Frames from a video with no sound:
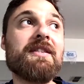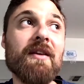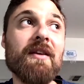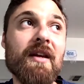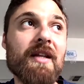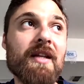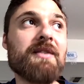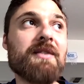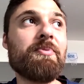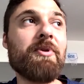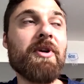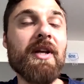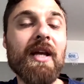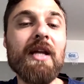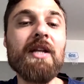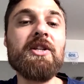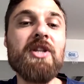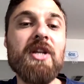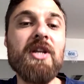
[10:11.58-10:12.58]
a pretty
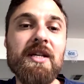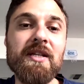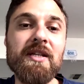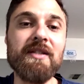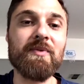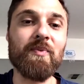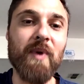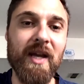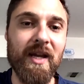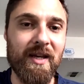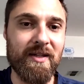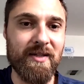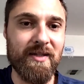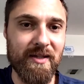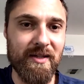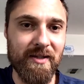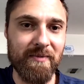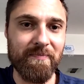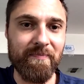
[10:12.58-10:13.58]
ingenious way
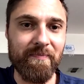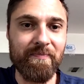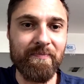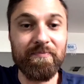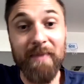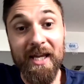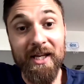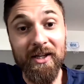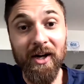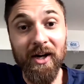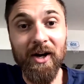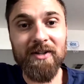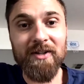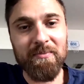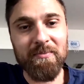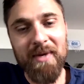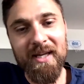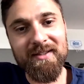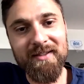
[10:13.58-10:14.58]
to make cars.
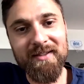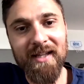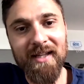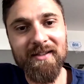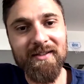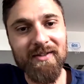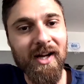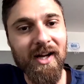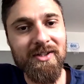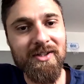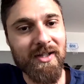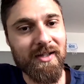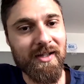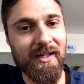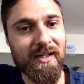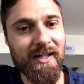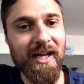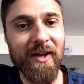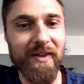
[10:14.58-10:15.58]
It makes sense
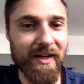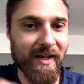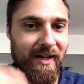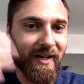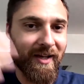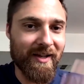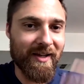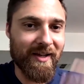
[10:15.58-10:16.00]
logically now that I